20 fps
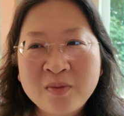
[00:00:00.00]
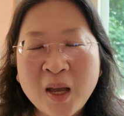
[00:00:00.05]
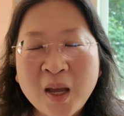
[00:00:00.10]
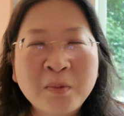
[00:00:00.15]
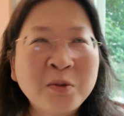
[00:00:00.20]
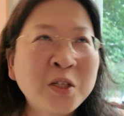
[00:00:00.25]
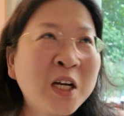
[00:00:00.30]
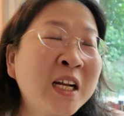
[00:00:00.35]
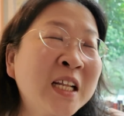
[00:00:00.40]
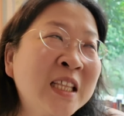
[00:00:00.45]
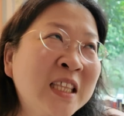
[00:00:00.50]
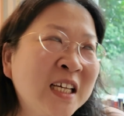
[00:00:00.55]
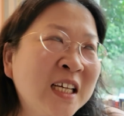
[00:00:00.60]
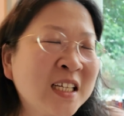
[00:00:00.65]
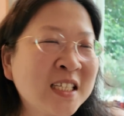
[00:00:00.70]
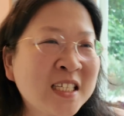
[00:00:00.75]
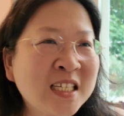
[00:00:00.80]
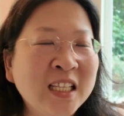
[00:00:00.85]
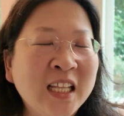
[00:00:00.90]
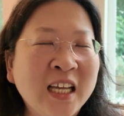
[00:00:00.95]
I'm trying to
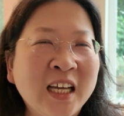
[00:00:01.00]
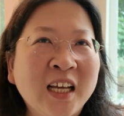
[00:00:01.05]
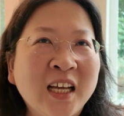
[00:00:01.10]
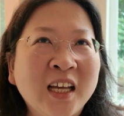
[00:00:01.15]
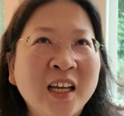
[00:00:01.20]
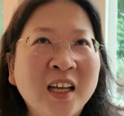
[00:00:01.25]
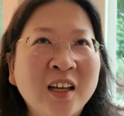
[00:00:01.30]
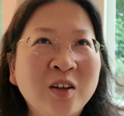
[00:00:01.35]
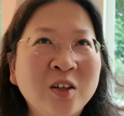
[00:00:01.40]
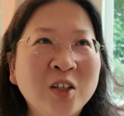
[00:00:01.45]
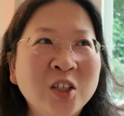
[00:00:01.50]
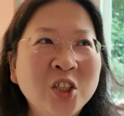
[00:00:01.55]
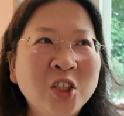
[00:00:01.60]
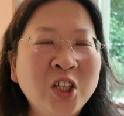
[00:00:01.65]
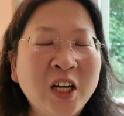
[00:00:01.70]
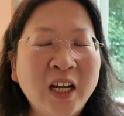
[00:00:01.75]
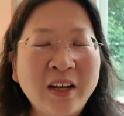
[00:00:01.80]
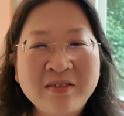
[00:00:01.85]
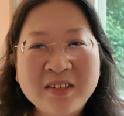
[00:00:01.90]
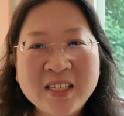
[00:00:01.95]
think, is it like,
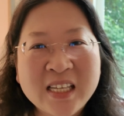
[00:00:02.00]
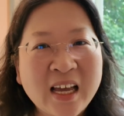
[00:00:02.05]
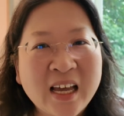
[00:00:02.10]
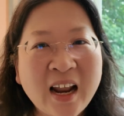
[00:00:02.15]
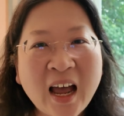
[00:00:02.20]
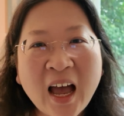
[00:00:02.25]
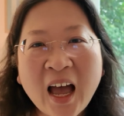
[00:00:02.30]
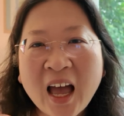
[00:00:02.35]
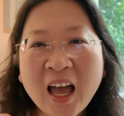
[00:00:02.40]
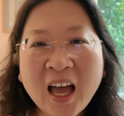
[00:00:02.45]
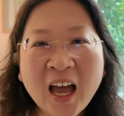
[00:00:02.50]
should I have said,